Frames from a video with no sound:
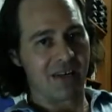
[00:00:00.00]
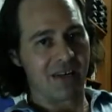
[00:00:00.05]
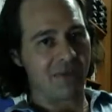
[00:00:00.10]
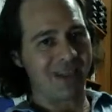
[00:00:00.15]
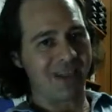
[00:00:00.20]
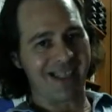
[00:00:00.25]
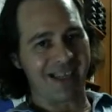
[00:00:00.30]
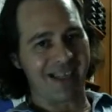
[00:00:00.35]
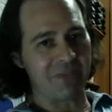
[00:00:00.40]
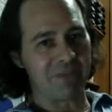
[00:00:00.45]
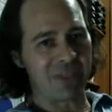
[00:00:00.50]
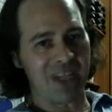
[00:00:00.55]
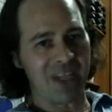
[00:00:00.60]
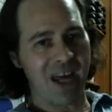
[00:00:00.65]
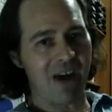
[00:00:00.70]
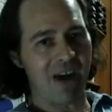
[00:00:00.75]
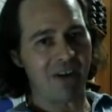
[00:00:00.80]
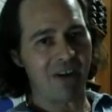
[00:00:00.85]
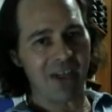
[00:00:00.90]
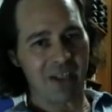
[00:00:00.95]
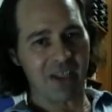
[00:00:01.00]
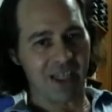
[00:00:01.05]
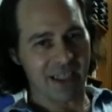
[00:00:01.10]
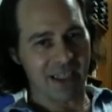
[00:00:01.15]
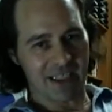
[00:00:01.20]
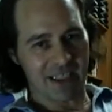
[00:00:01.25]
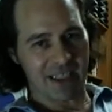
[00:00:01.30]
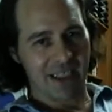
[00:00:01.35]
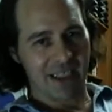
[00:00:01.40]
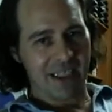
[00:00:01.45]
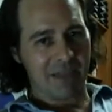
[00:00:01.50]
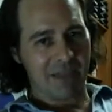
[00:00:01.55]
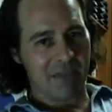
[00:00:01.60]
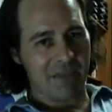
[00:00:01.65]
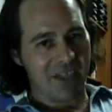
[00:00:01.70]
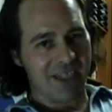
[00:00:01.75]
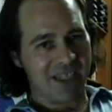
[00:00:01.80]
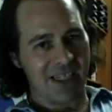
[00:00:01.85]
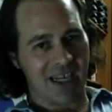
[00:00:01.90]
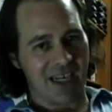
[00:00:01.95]
well, I'm sorry
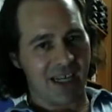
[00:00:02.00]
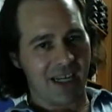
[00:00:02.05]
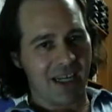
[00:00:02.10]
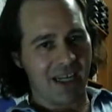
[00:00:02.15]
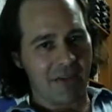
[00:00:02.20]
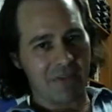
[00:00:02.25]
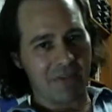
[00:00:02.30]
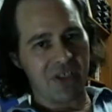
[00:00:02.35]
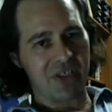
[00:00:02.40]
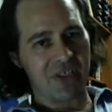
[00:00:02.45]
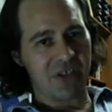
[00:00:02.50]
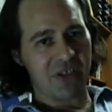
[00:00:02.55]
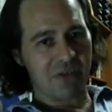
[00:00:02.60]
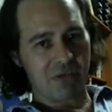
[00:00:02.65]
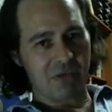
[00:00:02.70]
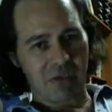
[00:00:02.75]
but Mr.